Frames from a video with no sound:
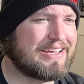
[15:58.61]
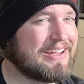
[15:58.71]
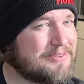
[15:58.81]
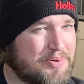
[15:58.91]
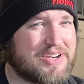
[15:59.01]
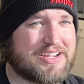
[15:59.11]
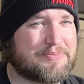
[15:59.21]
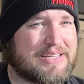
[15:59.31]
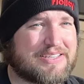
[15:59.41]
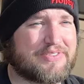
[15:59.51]
It's pretty
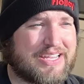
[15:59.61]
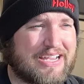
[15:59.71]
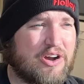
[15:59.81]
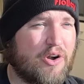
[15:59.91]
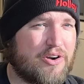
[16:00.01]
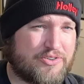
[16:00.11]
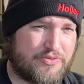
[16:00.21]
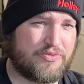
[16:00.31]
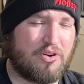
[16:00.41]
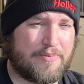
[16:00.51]
expensive to get cars
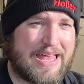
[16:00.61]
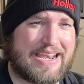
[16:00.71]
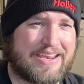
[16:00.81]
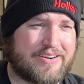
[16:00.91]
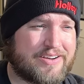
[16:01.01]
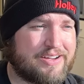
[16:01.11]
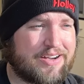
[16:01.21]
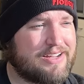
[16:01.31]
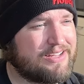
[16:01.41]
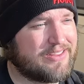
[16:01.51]
from that area.